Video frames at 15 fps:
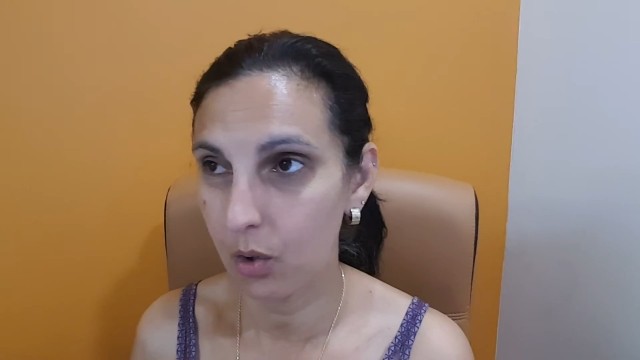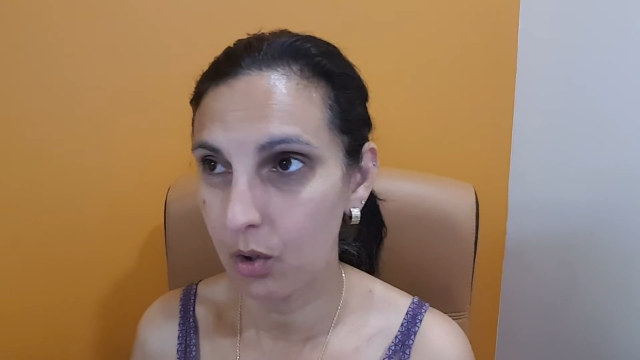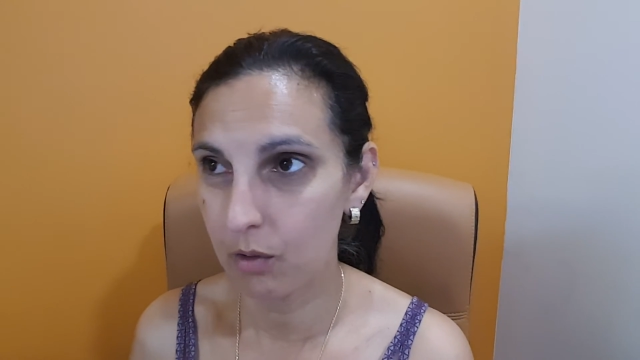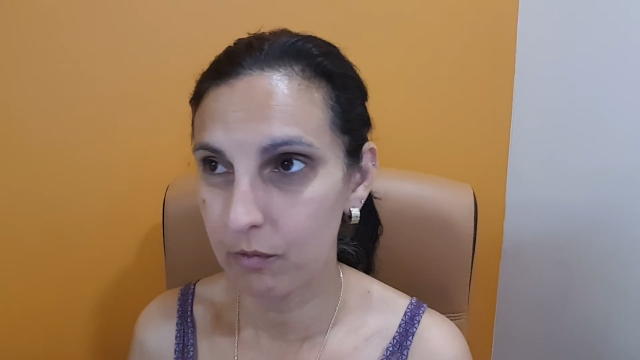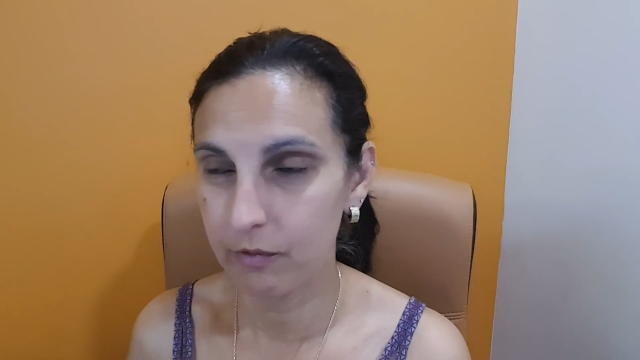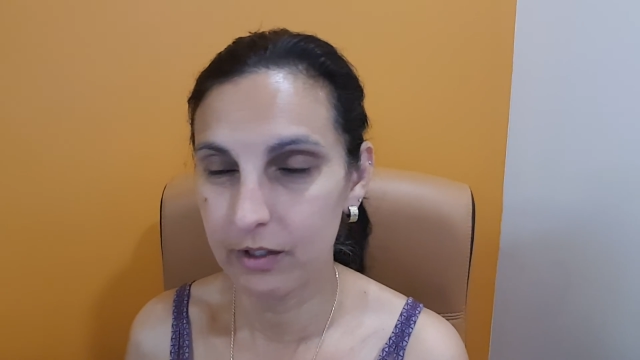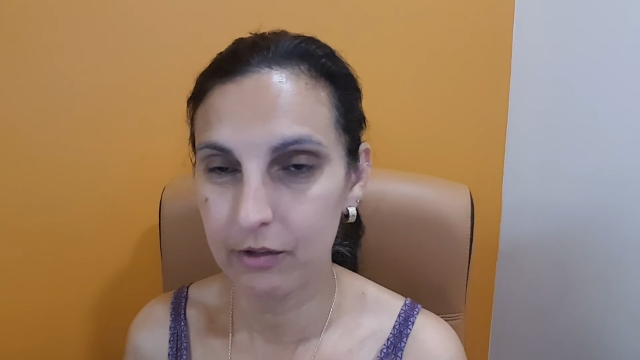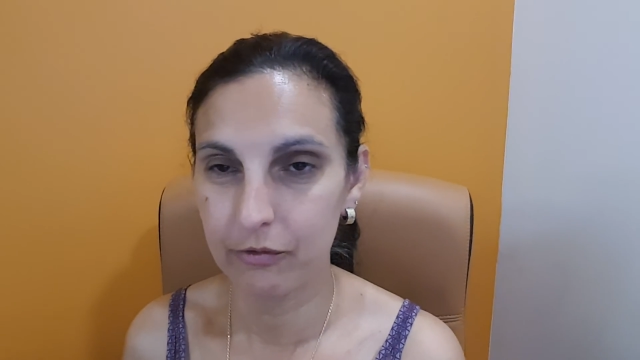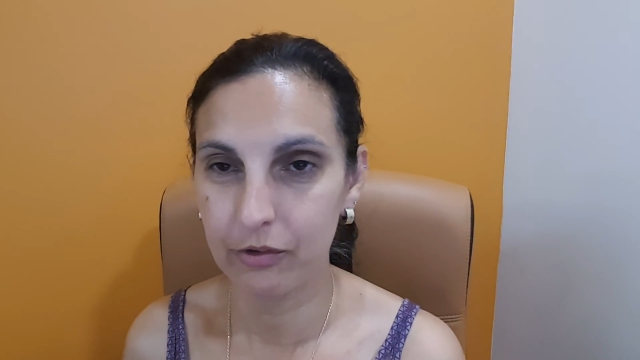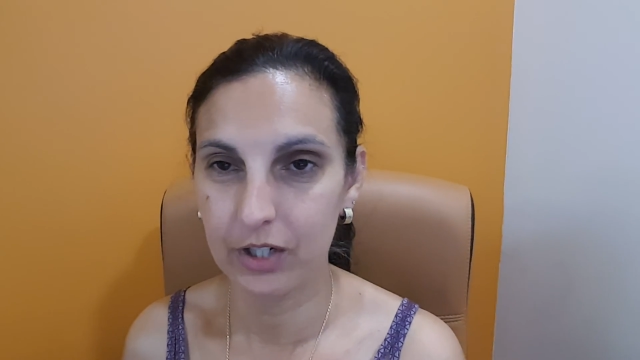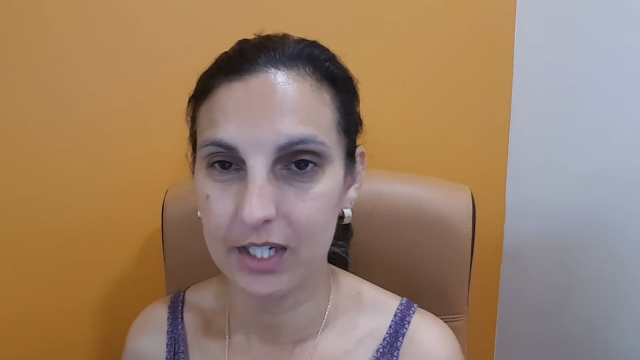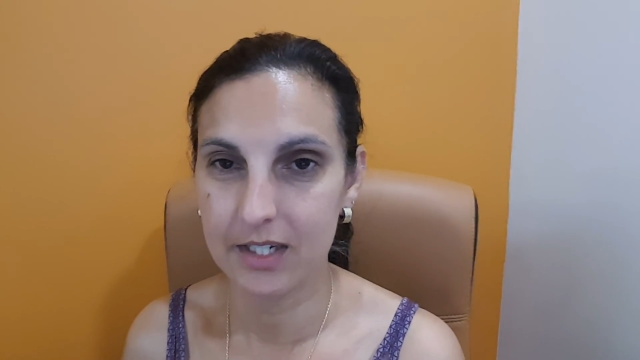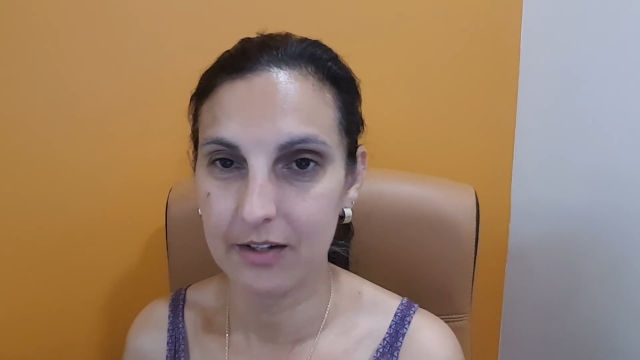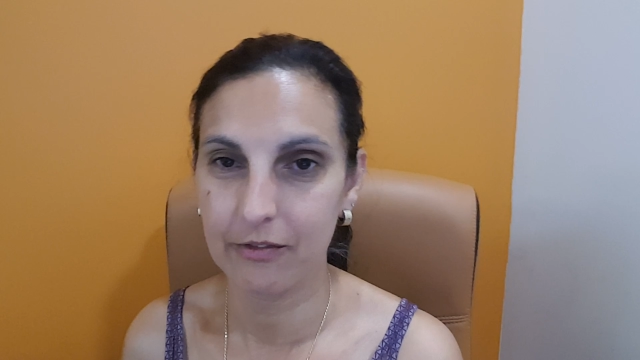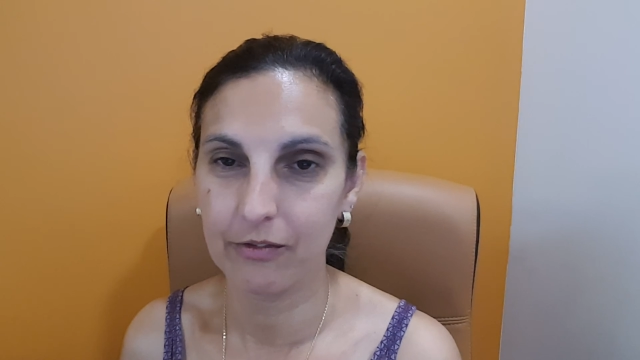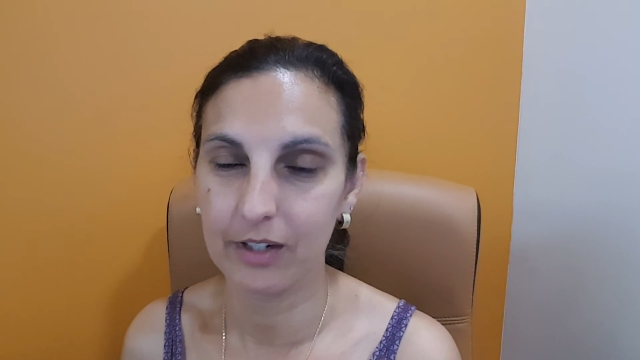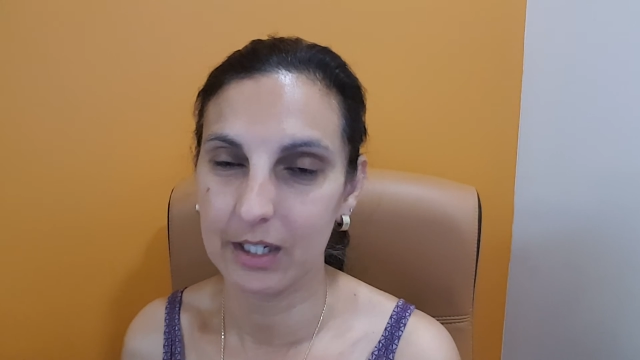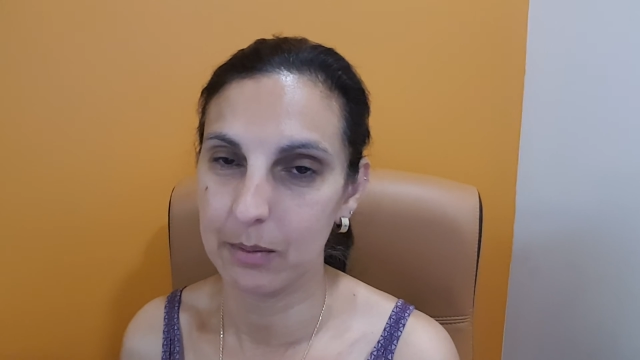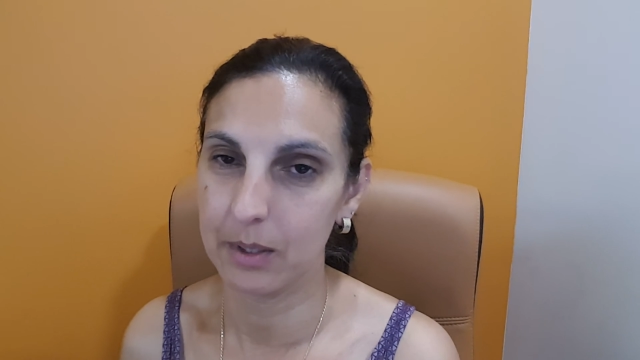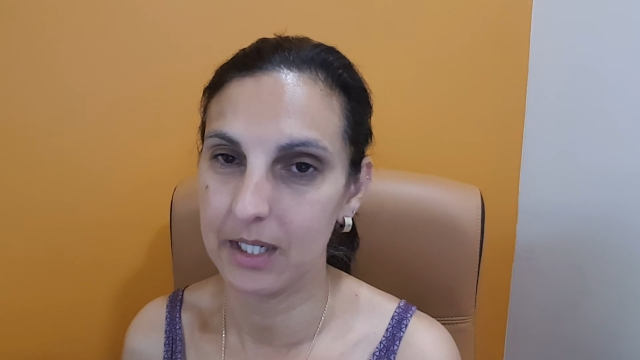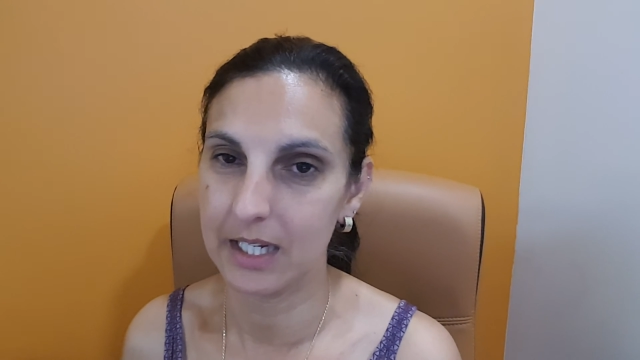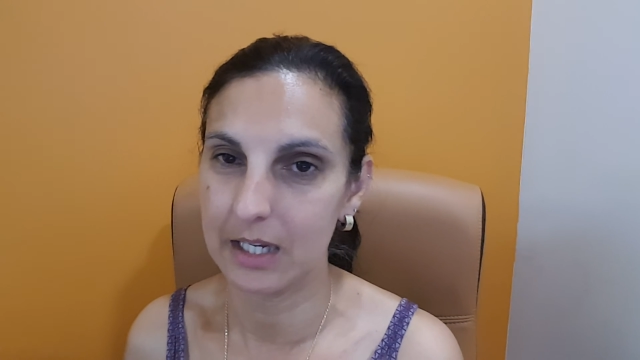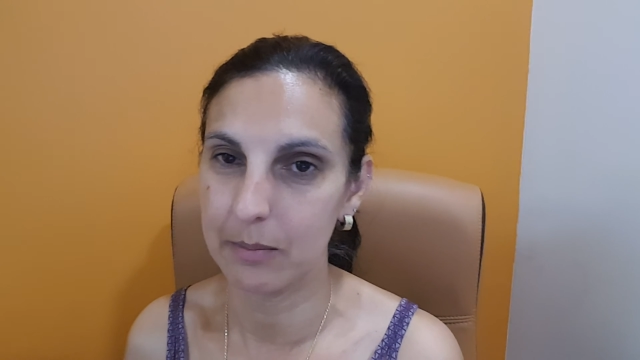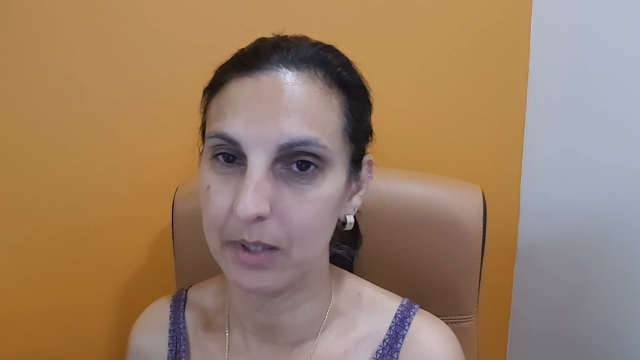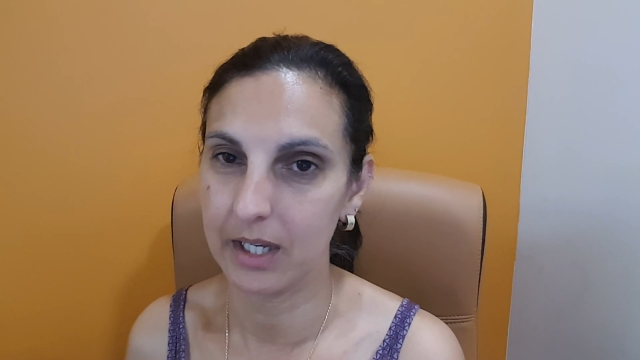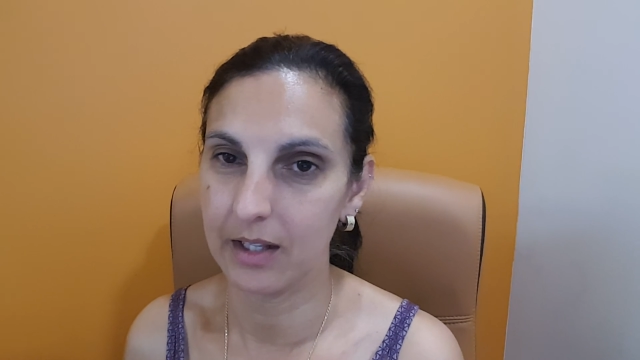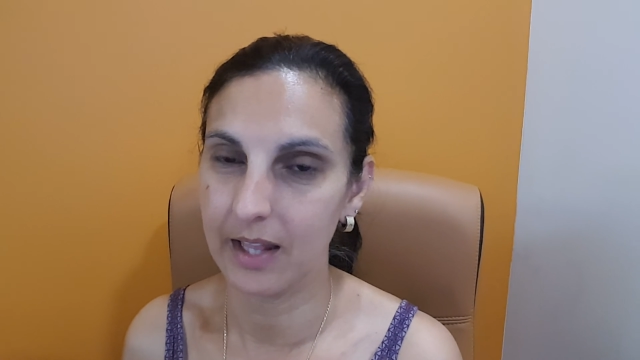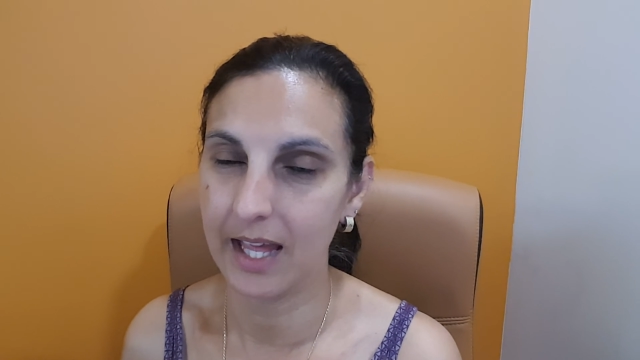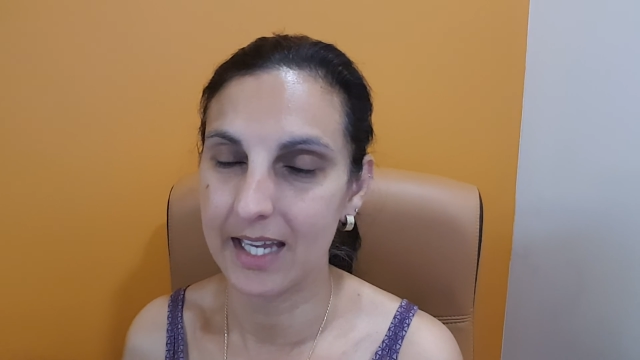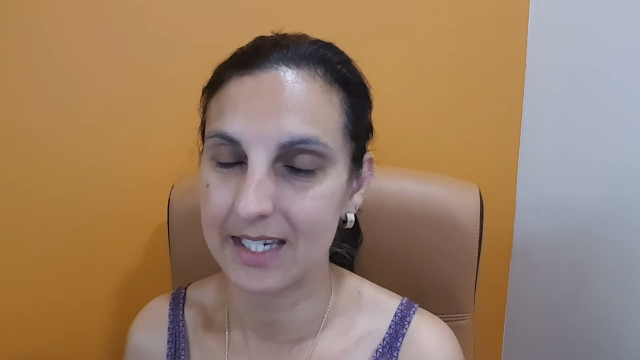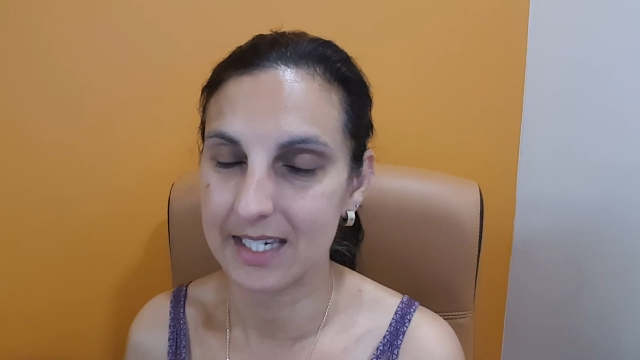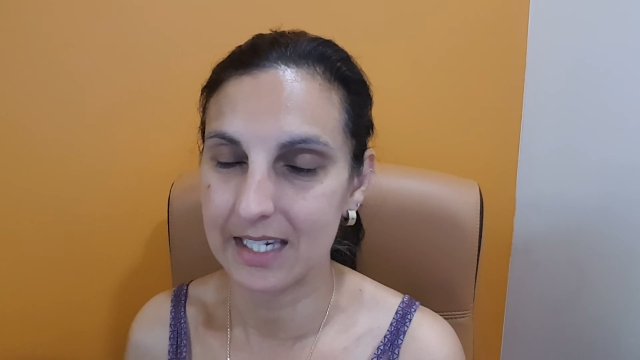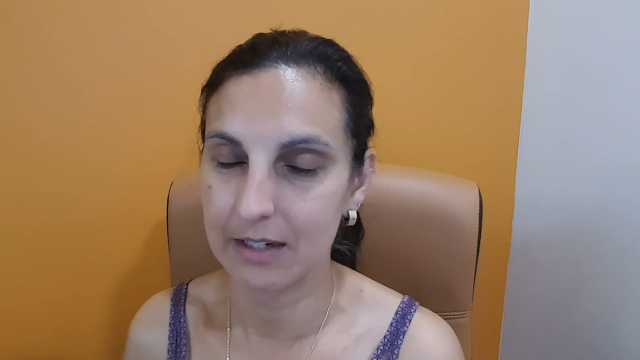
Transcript: or feel free to flick me an email at